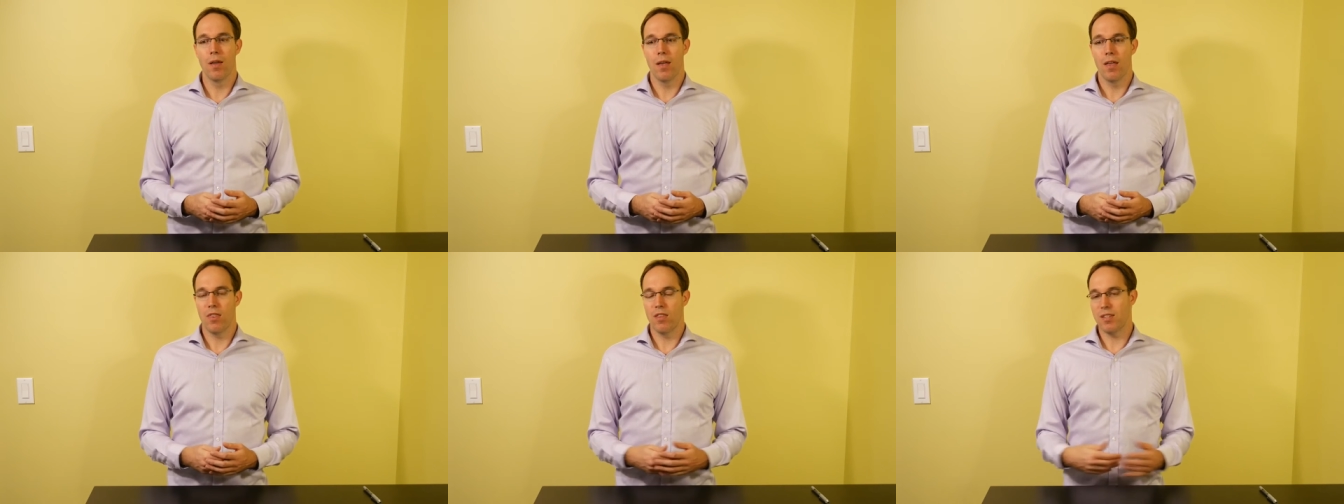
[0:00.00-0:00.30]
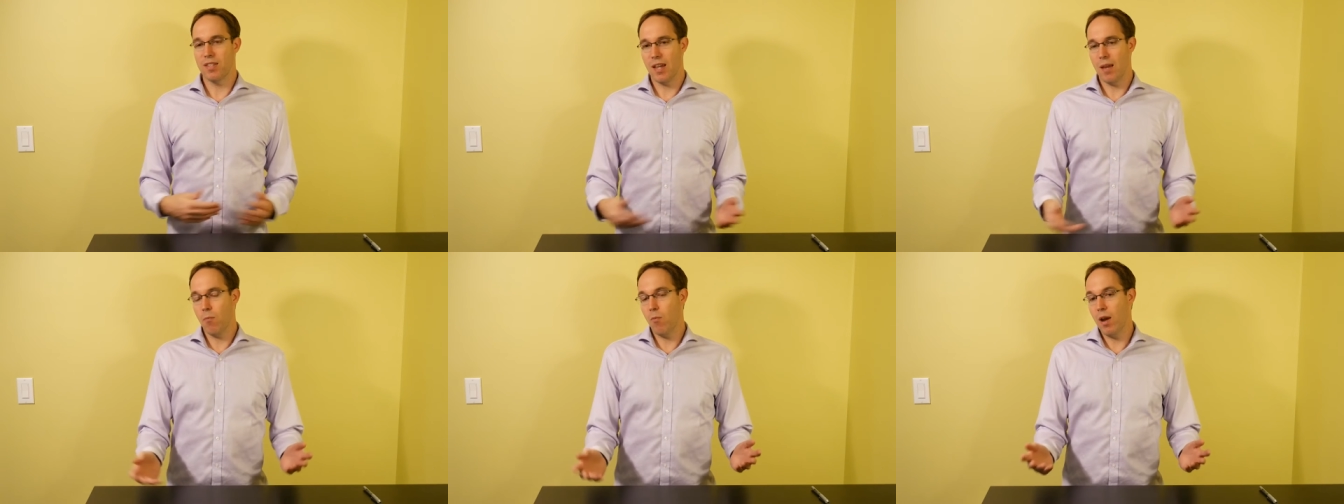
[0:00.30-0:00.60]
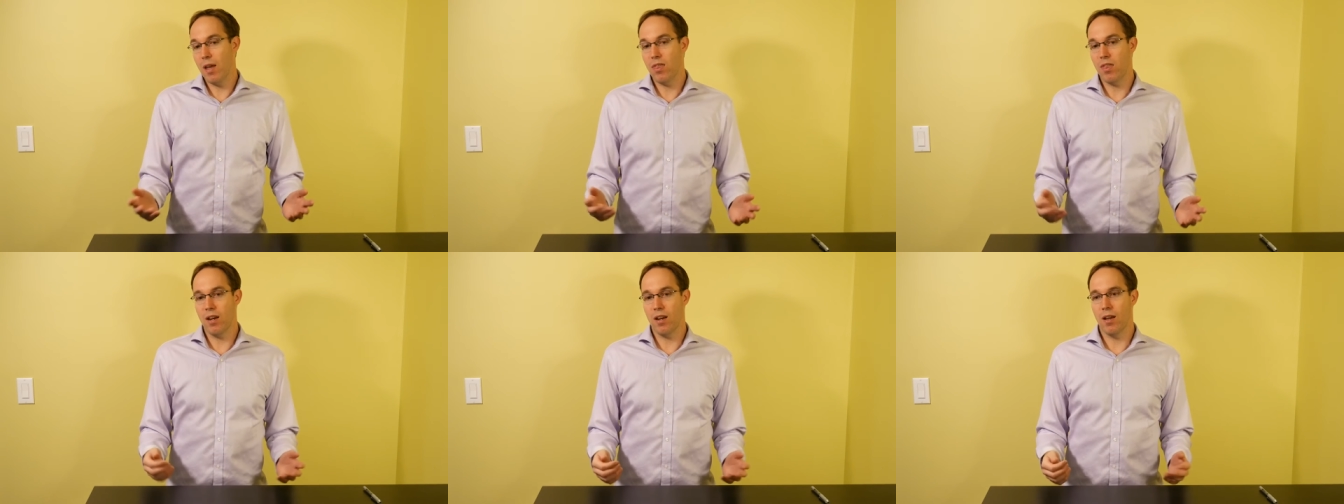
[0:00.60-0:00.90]
The same
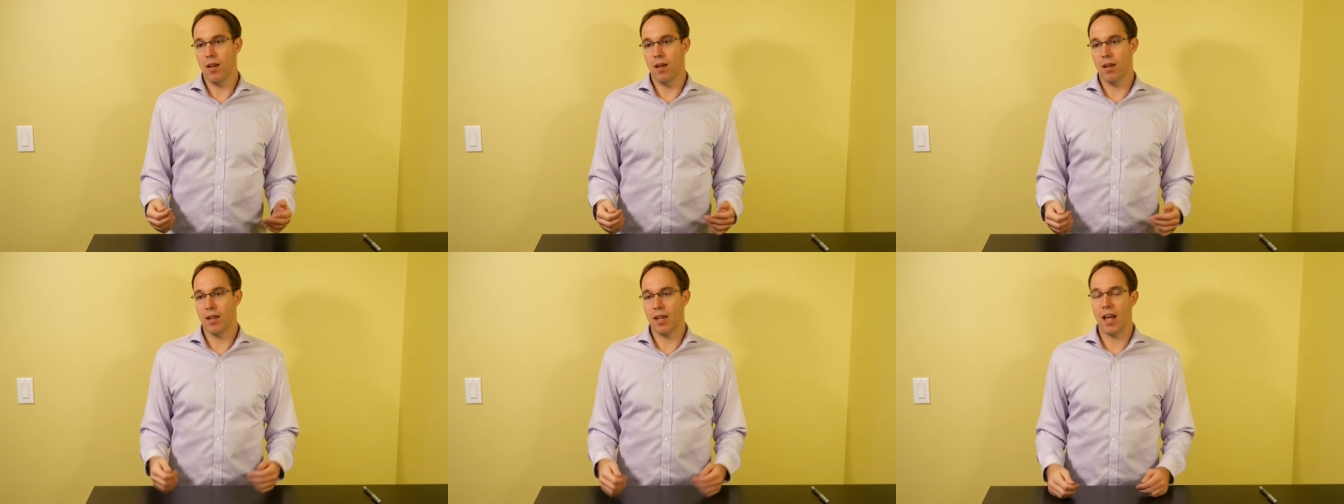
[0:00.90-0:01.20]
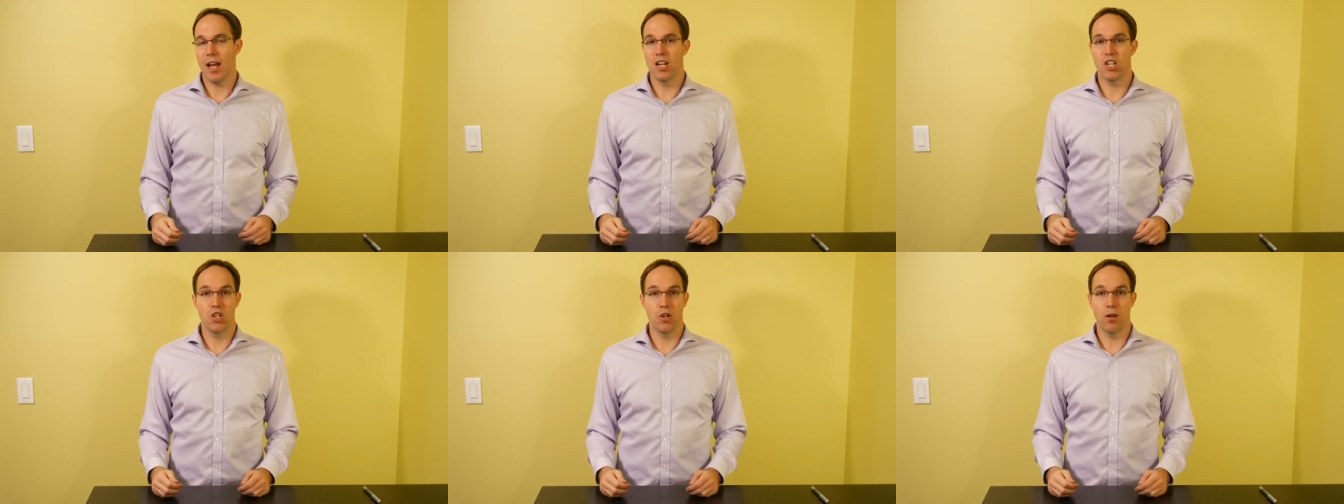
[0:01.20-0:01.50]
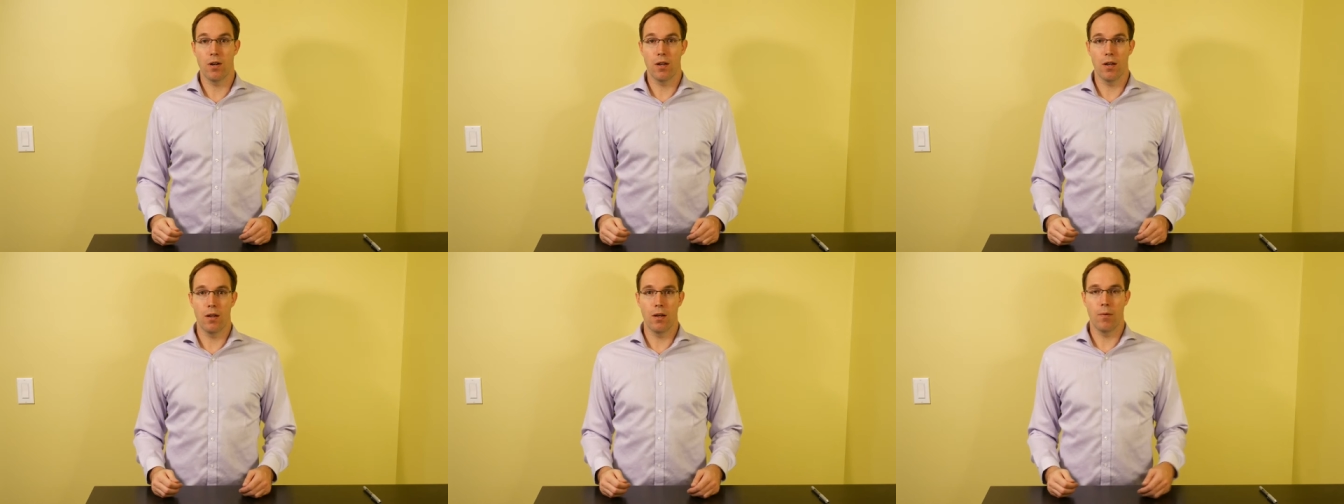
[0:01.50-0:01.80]
way that a cashier
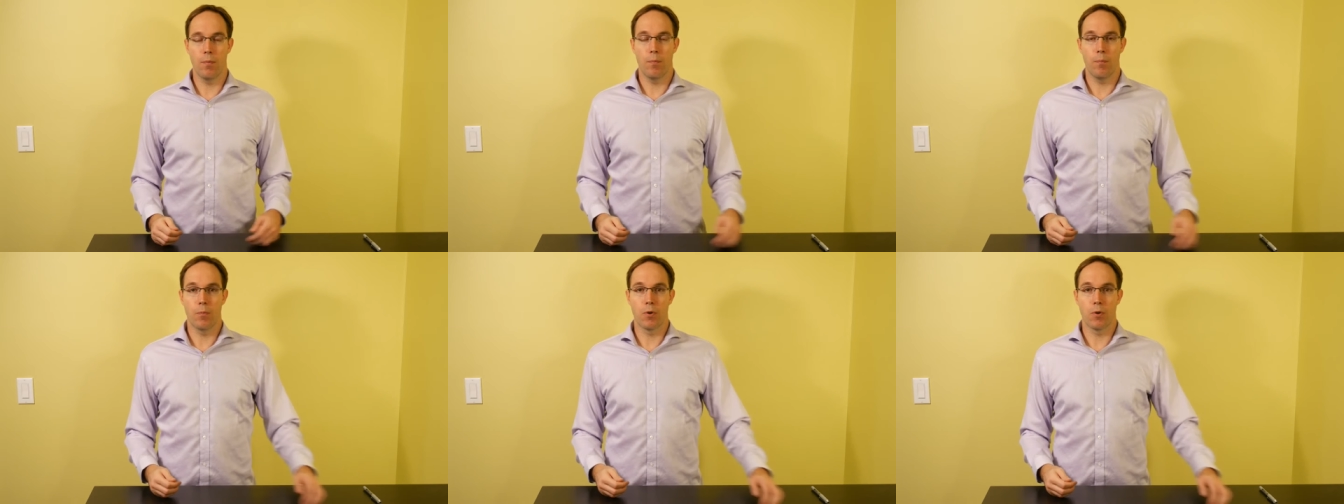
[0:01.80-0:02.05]
at a